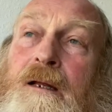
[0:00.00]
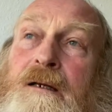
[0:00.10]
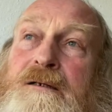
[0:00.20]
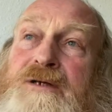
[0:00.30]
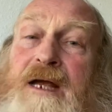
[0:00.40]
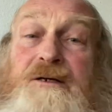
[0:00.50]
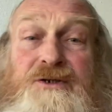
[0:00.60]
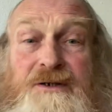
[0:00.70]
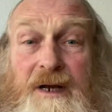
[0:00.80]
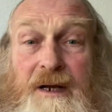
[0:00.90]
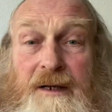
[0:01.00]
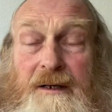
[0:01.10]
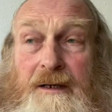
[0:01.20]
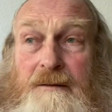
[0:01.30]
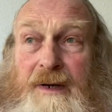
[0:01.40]
Ascension Day and
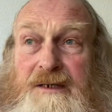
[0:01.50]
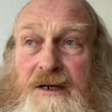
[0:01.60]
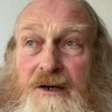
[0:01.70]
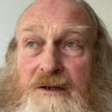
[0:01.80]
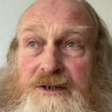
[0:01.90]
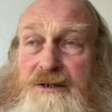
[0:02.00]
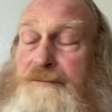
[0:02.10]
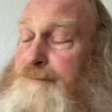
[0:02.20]
then Pentecost.